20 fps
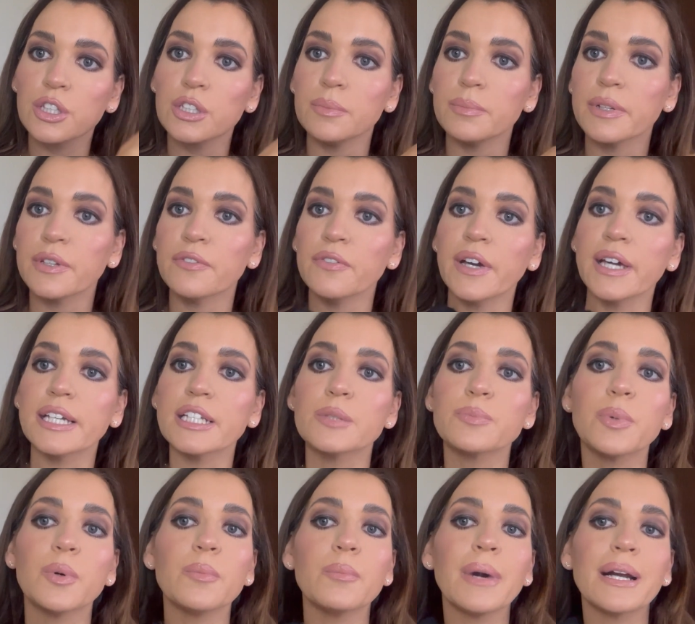than my face,
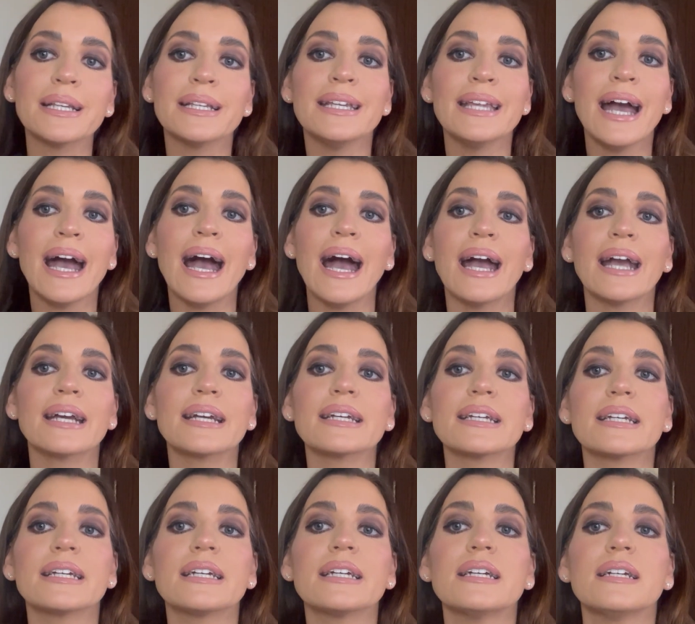but my neck,
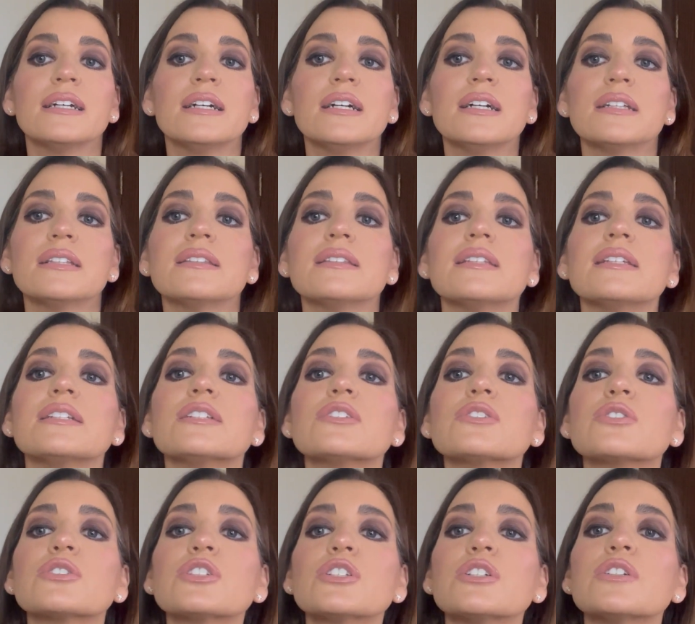this
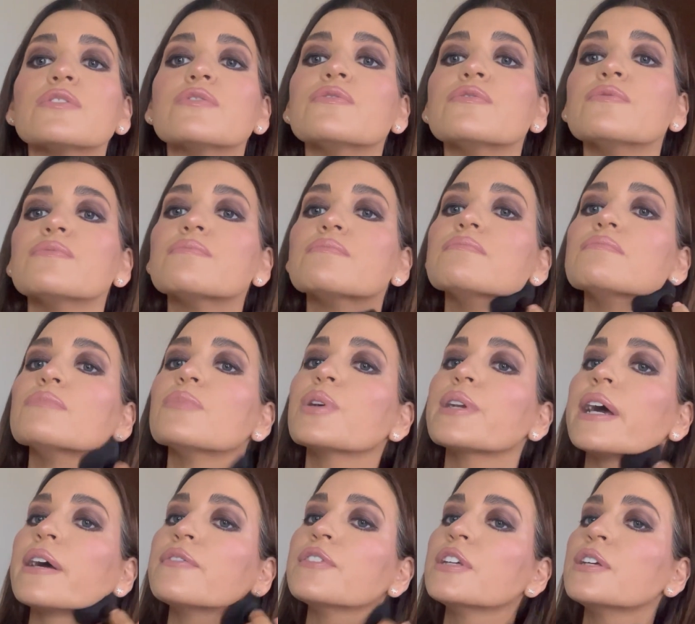sort of,
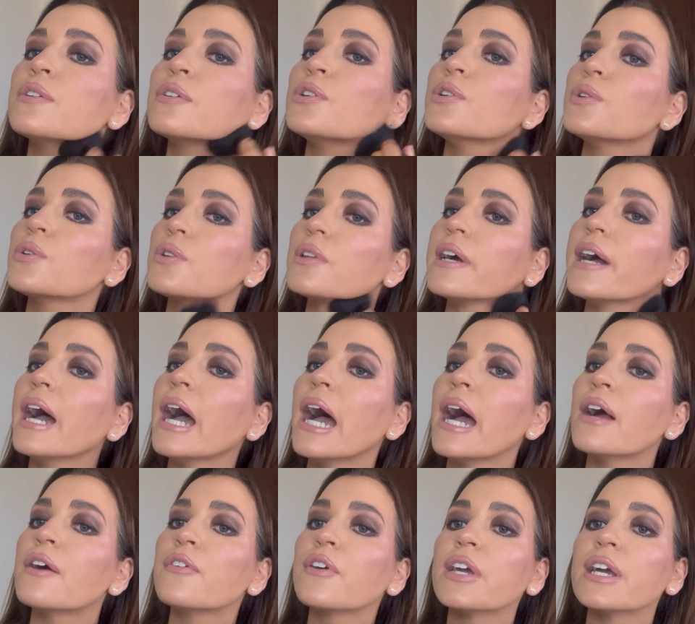whatever you call it,
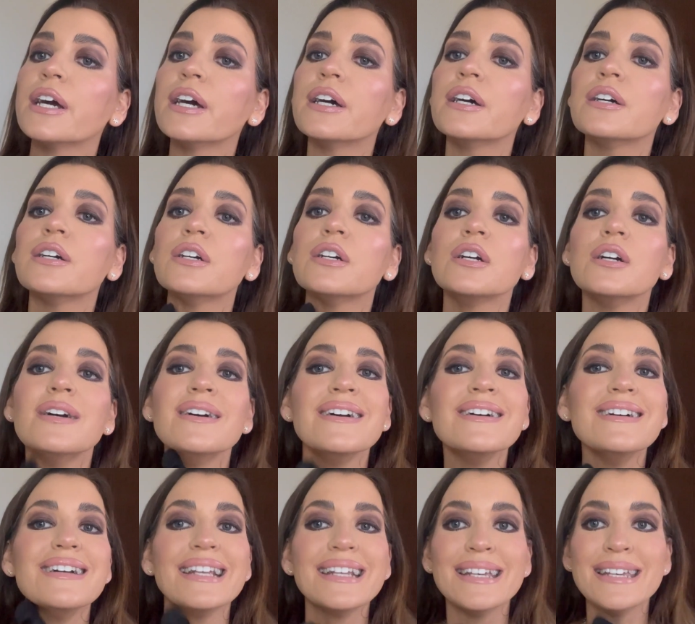area,
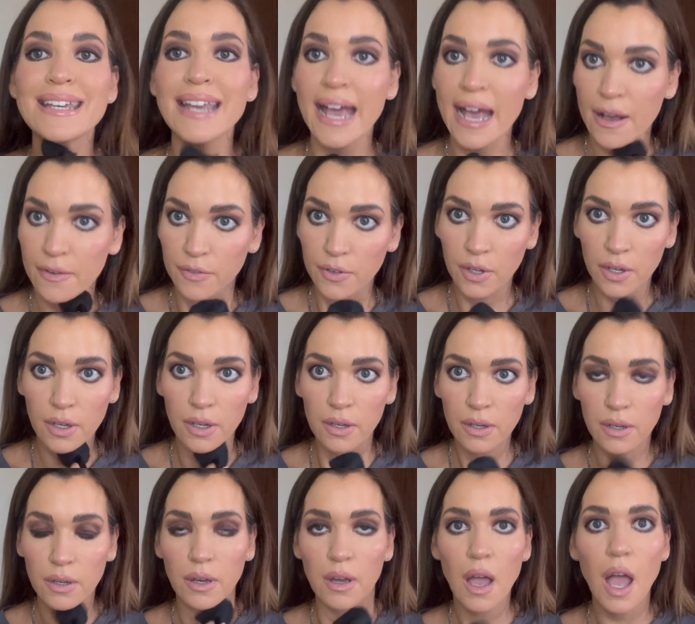never,
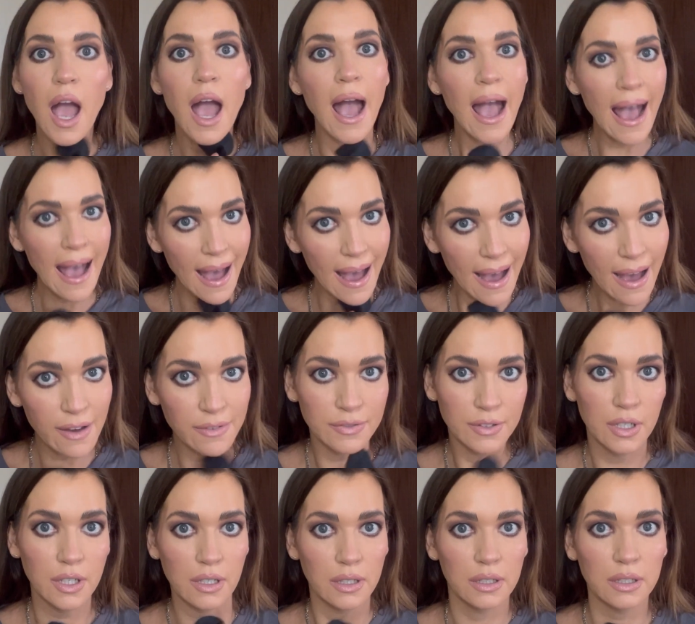
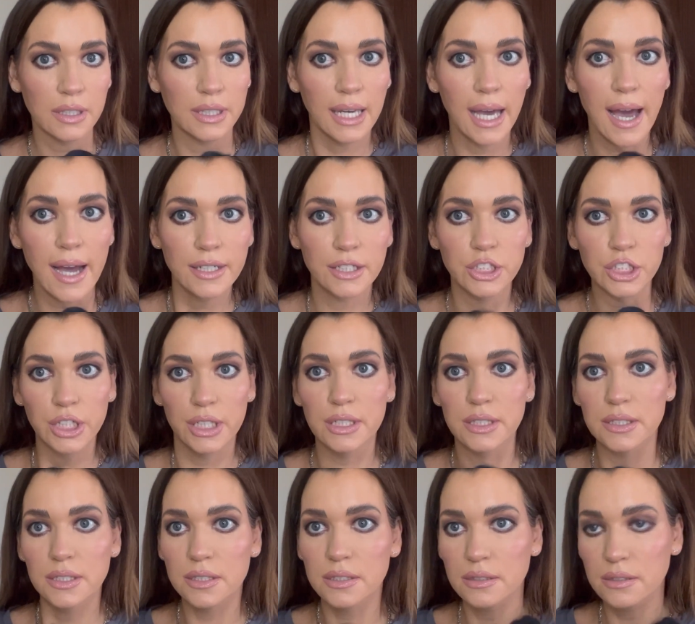ever
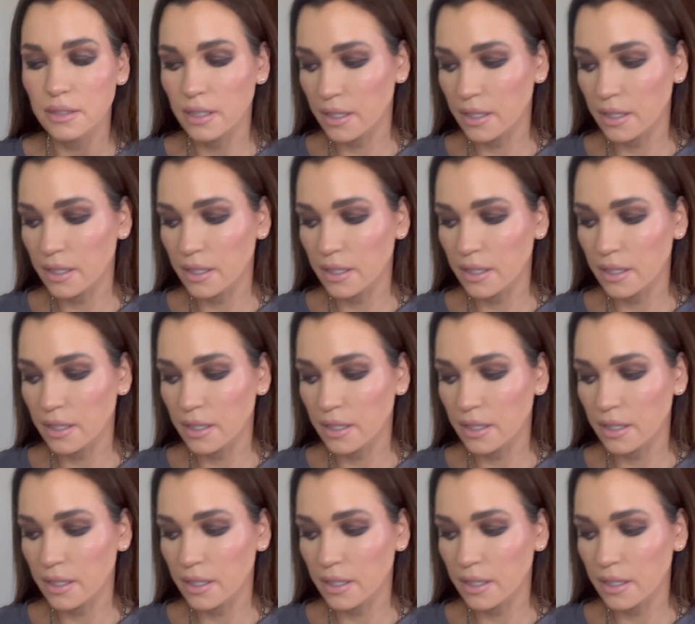catches